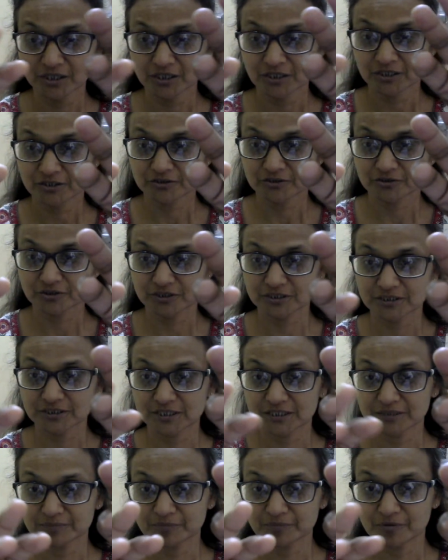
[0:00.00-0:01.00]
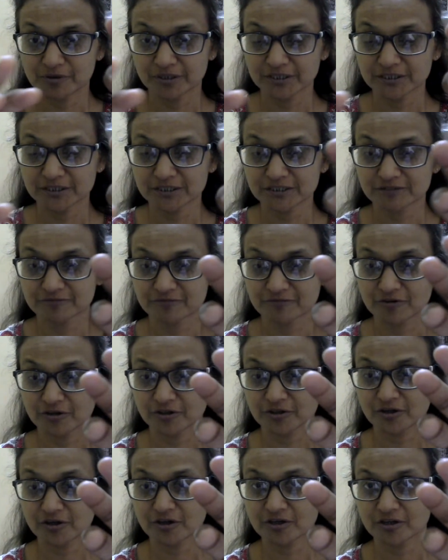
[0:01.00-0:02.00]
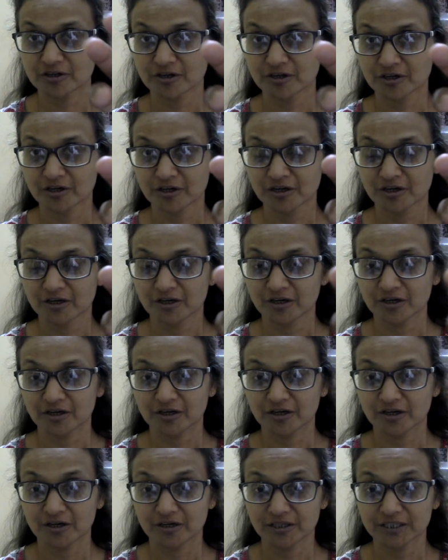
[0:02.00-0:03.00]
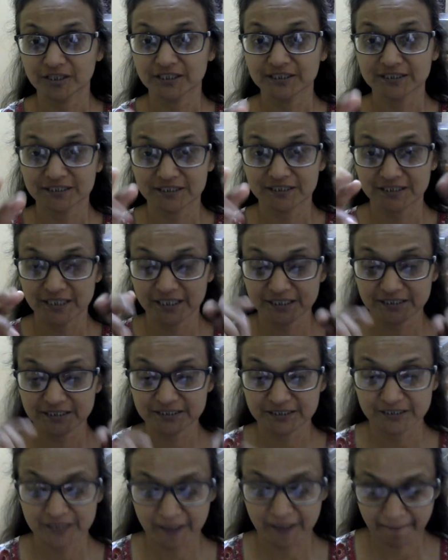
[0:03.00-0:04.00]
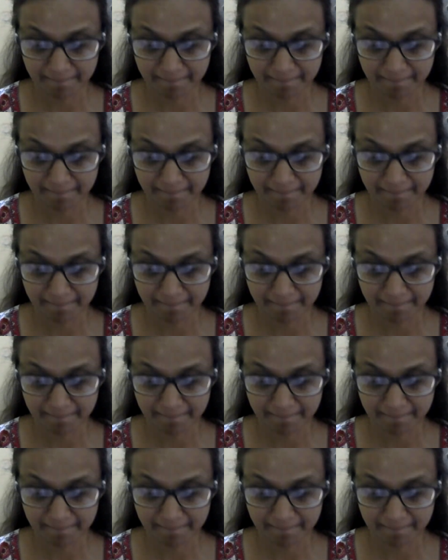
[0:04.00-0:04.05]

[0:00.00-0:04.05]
So these are the points for your intestines.